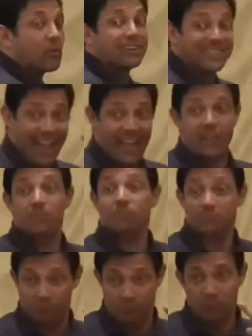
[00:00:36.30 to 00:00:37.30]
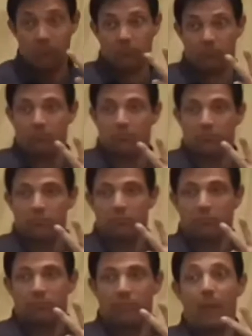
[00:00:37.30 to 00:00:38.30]
or a day
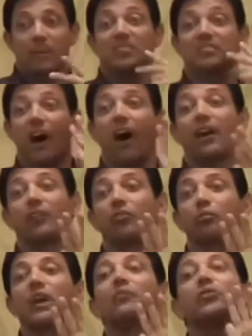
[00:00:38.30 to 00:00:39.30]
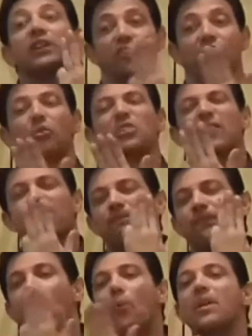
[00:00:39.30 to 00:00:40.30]
how many dials, whatever it is. I want you to get
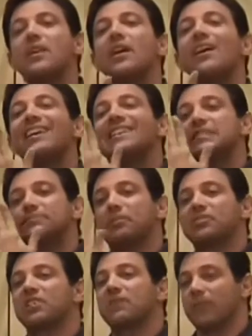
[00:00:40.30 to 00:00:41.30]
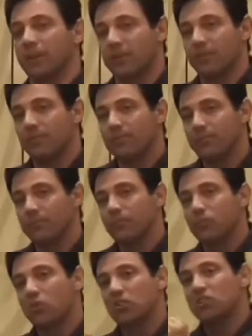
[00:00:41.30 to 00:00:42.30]
very specific
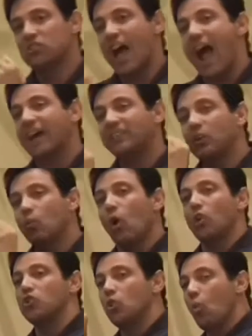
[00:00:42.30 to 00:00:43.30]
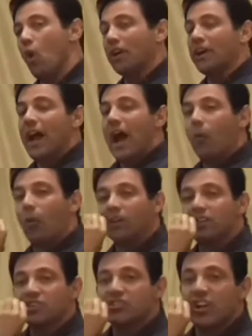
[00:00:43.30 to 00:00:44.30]
on exactly what you want. I want
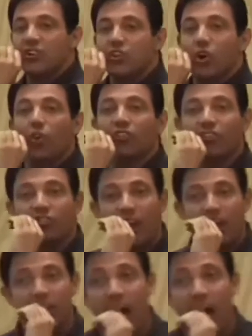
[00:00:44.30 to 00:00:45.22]
you to set your goals, I said,